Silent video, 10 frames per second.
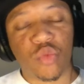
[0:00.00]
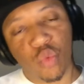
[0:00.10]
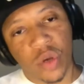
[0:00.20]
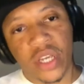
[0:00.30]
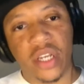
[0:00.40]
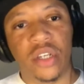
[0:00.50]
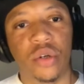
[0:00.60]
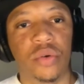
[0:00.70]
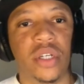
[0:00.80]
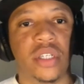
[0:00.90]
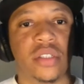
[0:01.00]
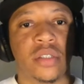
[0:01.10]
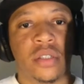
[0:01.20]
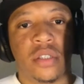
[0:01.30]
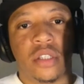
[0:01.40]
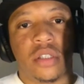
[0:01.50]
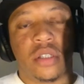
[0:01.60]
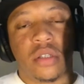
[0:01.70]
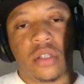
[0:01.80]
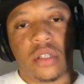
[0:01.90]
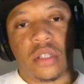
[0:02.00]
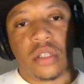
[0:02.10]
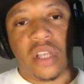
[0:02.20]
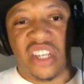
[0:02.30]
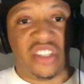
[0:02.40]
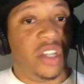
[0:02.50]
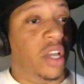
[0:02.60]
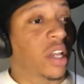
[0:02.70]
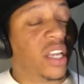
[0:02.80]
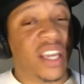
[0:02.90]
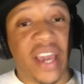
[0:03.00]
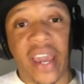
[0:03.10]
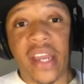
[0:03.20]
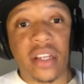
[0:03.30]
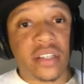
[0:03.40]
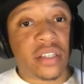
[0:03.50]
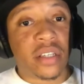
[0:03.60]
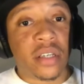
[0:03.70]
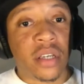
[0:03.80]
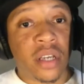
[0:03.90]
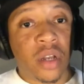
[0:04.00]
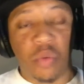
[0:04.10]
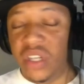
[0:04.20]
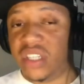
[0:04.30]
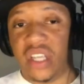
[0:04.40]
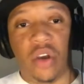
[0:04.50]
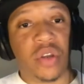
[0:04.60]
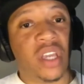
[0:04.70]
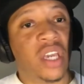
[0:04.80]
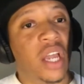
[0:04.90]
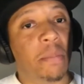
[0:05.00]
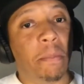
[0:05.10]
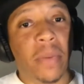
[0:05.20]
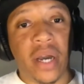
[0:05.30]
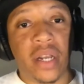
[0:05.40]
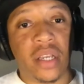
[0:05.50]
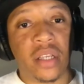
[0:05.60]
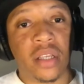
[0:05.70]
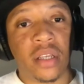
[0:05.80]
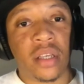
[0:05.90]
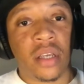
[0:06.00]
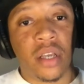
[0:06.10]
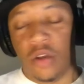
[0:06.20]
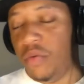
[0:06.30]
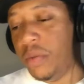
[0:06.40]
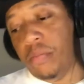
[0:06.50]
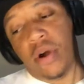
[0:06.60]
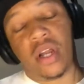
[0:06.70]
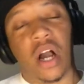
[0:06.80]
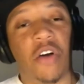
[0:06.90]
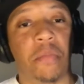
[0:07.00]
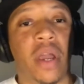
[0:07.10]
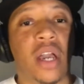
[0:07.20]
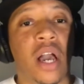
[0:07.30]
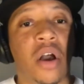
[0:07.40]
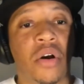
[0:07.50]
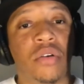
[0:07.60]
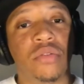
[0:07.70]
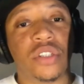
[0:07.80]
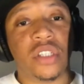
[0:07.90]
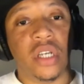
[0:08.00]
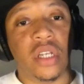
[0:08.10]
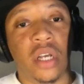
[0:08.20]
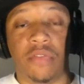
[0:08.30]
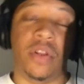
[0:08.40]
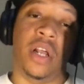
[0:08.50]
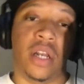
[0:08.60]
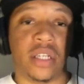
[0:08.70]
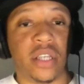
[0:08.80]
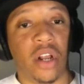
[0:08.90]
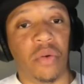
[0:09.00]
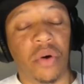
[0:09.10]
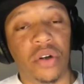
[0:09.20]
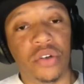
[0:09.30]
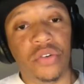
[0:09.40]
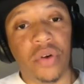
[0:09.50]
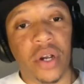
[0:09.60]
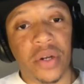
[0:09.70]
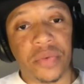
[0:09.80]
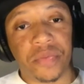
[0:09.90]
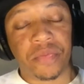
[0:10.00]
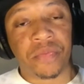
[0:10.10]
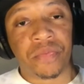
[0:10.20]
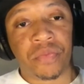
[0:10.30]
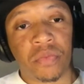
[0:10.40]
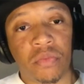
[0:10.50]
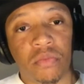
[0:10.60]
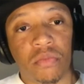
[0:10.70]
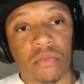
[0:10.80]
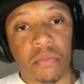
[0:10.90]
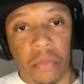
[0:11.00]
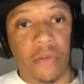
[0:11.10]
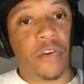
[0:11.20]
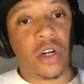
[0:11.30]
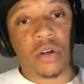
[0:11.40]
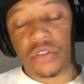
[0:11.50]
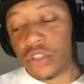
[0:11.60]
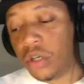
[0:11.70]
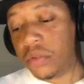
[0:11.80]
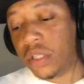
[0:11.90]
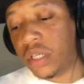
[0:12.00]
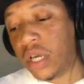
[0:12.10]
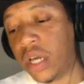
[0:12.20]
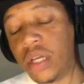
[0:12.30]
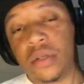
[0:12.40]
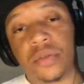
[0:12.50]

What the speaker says: We can do this. It's still a gate. We still can get money. Break off, make our own shit, unless they don't want to do right. Motherfucker gonna show up to the game.